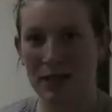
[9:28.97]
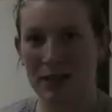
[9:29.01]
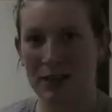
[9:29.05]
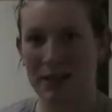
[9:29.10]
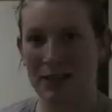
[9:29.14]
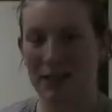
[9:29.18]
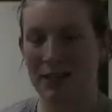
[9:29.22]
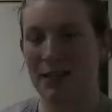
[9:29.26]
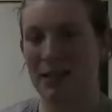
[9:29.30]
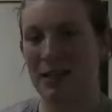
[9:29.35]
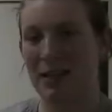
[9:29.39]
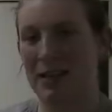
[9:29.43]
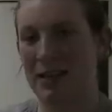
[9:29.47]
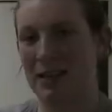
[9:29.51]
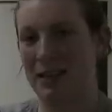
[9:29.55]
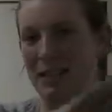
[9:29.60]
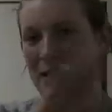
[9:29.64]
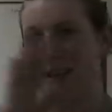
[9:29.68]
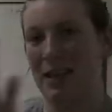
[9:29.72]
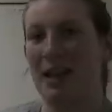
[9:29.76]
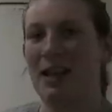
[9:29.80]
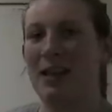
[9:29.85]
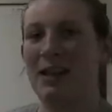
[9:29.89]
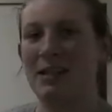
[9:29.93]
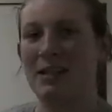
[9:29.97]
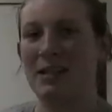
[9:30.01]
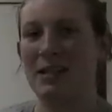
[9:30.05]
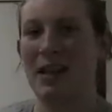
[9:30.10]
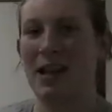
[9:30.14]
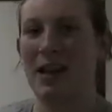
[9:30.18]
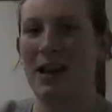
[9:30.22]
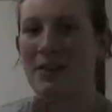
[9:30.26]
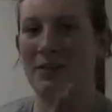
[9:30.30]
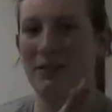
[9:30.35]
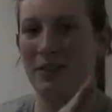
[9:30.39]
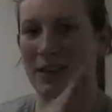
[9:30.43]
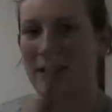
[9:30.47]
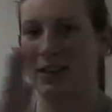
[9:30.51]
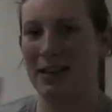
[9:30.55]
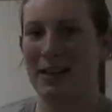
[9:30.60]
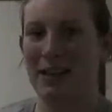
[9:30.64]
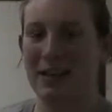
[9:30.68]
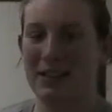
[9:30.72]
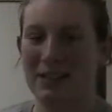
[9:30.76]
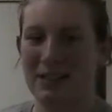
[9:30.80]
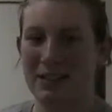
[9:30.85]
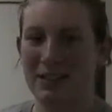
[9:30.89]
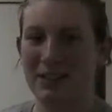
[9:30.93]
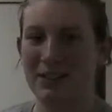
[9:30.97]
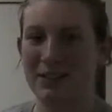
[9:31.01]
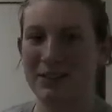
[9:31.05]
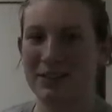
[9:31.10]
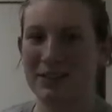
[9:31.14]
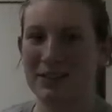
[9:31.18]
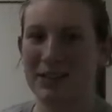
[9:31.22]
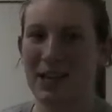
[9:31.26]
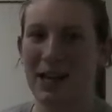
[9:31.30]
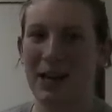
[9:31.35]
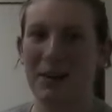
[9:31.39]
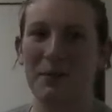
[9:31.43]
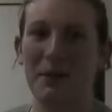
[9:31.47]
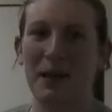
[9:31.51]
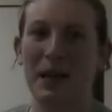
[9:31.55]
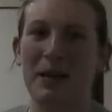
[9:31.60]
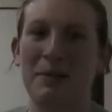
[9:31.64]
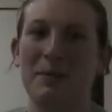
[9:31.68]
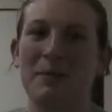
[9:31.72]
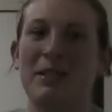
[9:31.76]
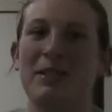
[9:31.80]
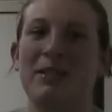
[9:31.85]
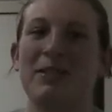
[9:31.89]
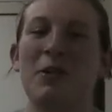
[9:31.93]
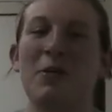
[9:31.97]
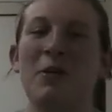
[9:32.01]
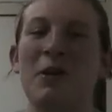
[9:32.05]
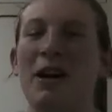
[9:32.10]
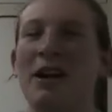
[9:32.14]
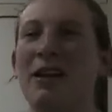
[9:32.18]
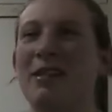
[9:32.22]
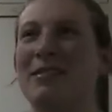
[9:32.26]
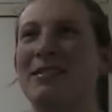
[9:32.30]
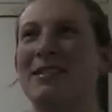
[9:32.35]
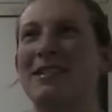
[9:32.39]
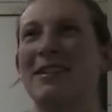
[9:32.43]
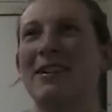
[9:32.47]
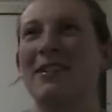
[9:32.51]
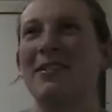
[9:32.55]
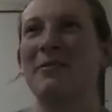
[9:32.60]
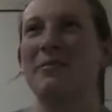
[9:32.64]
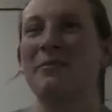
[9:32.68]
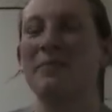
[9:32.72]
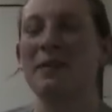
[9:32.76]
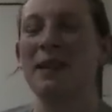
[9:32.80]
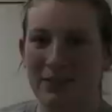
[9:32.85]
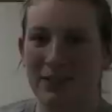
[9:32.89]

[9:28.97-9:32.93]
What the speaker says: And then at the end, have like a nice little time lapse go on. So